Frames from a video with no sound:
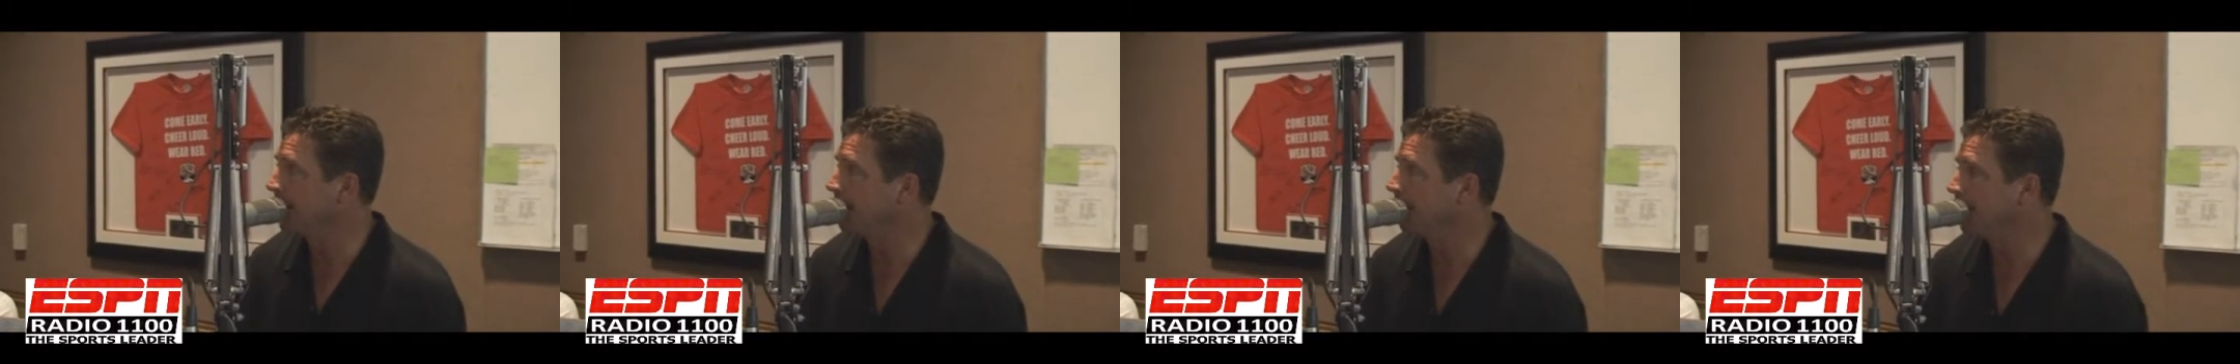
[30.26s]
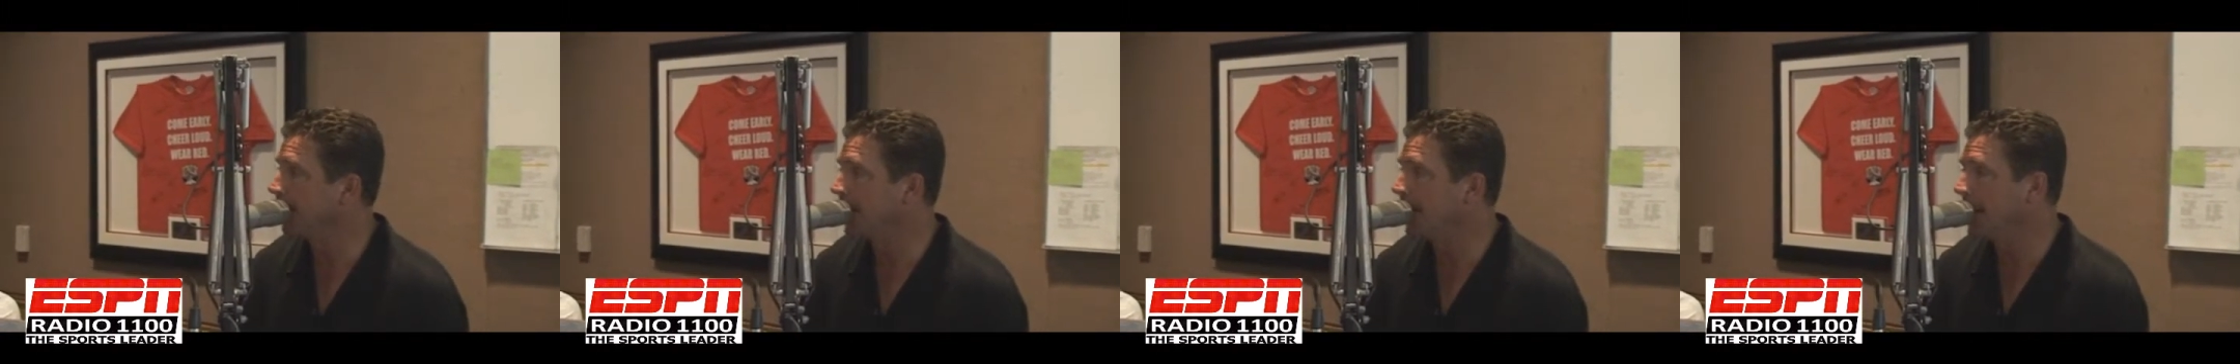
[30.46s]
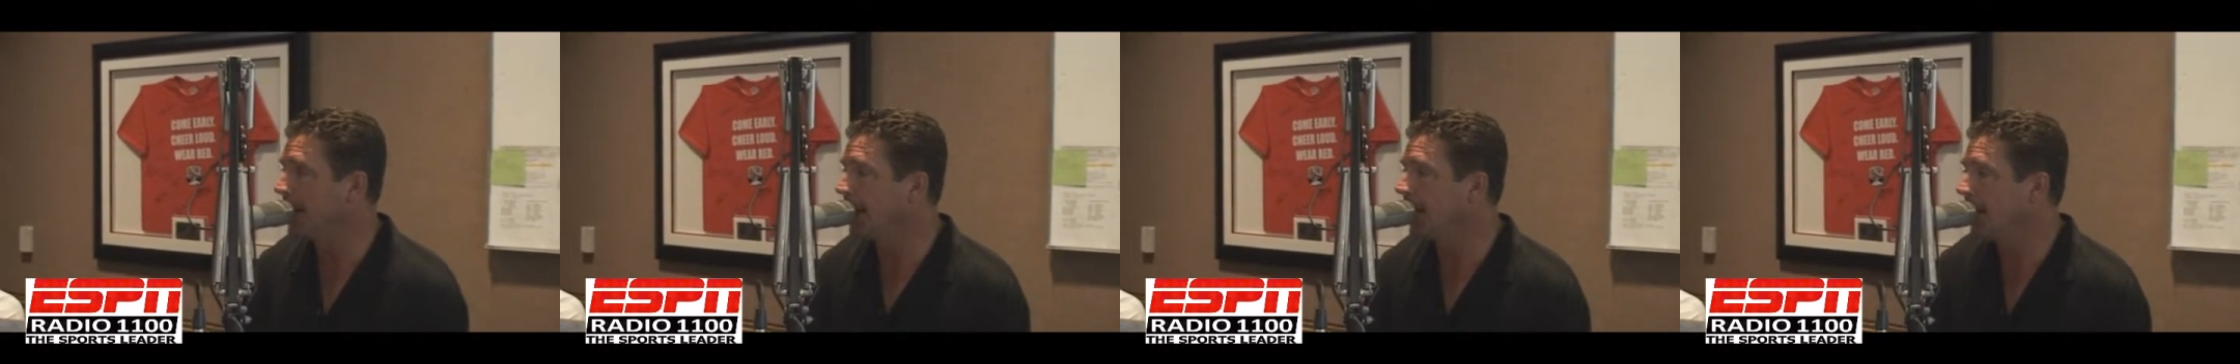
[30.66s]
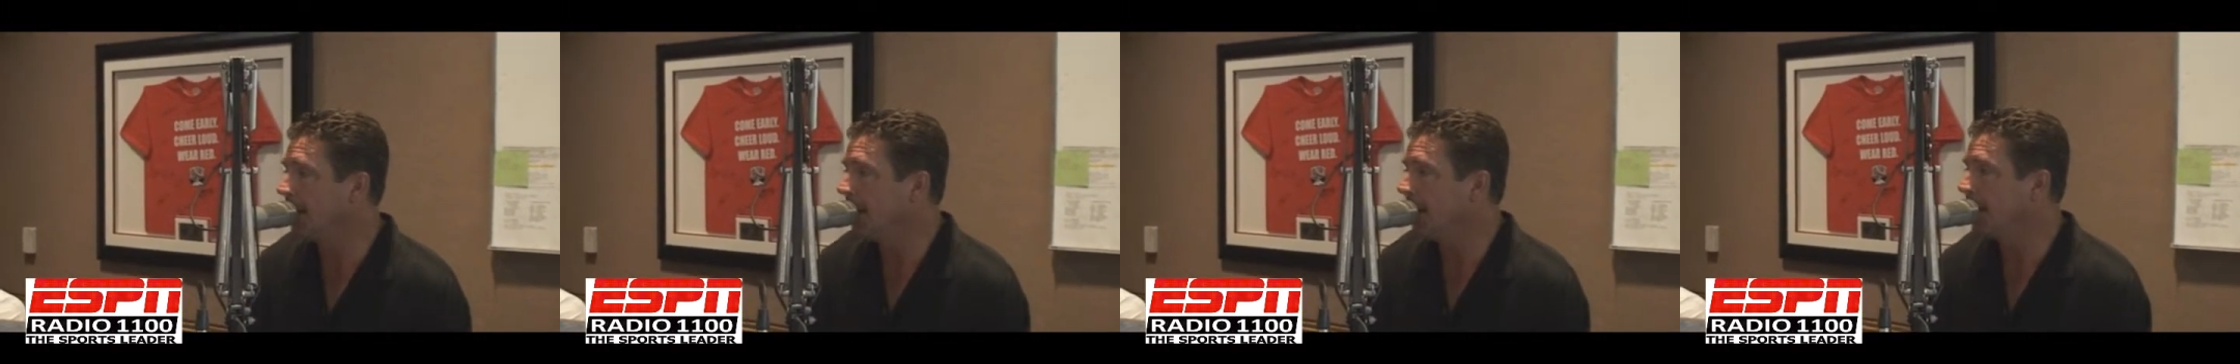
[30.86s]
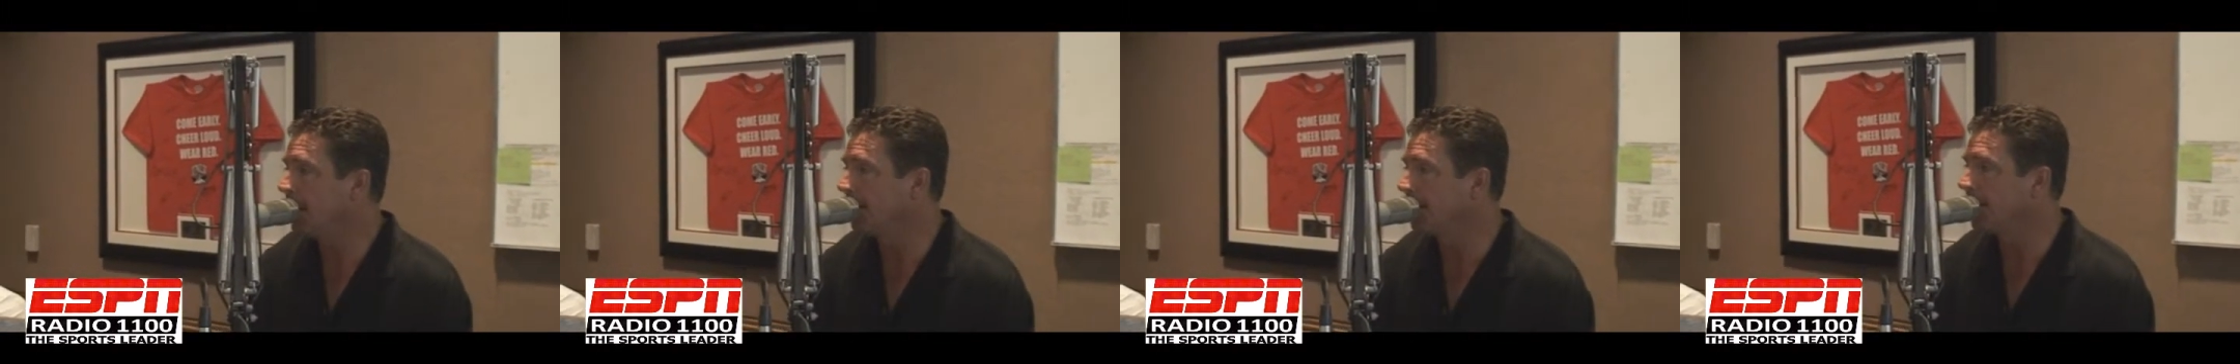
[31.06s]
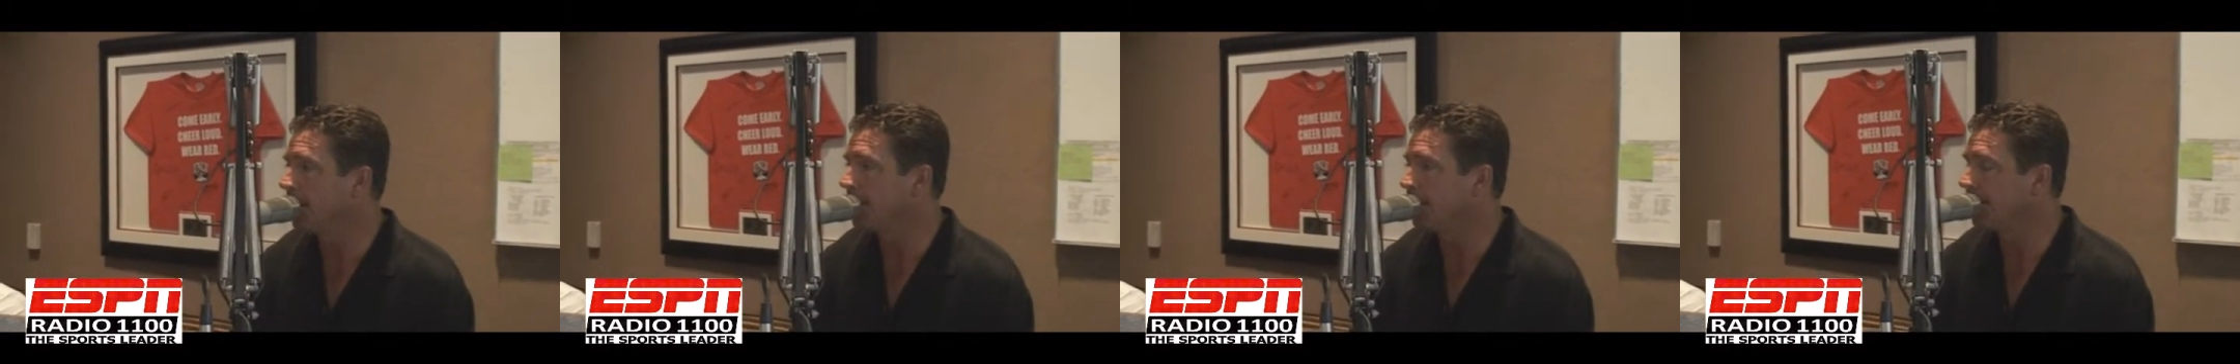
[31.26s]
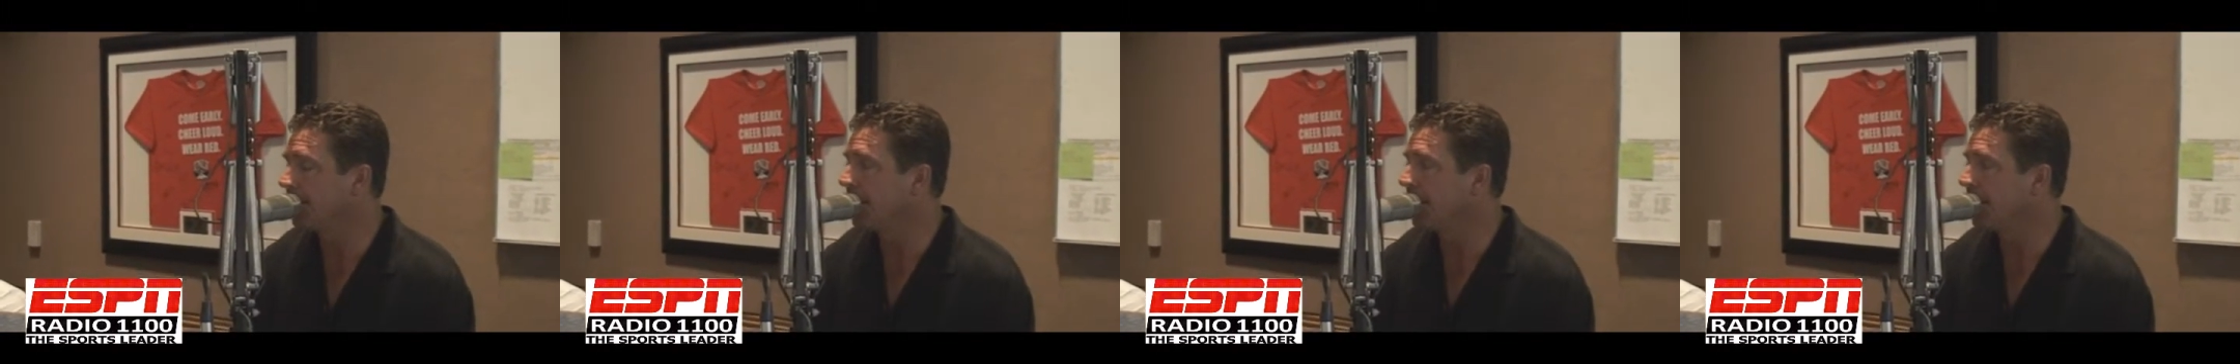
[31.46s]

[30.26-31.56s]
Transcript: team, and he, he could turn